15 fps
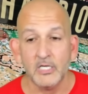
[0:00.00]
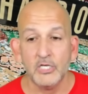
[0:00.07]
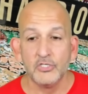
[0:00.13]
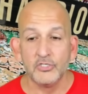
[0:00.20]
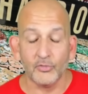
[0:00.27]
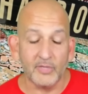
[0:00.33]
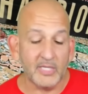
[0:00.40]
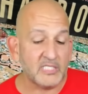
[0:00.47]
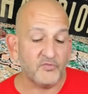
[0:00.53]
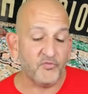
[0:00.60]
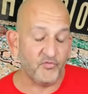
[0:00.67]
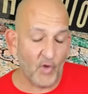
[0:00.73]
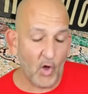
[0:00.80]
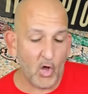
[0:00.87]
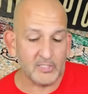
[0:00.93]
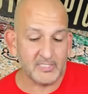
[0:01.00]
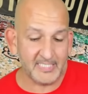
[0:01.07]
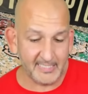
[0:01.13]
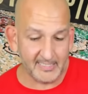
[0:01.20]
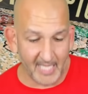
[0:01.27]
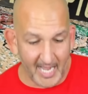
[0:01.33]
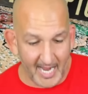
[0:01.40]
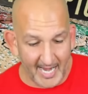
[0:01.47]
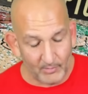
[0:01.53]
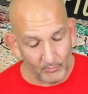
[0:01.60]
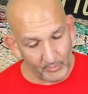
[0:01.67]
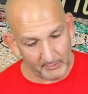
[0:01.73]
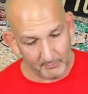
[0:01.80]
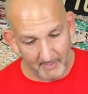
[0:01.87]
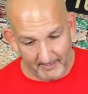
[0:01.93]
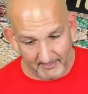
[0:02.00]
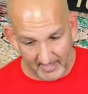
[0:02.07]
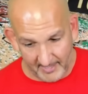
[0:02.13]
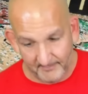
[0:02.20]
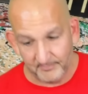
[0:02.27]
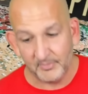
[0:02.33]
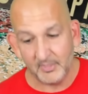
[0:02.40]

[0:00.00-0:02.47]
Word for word: so this falls in line with maybe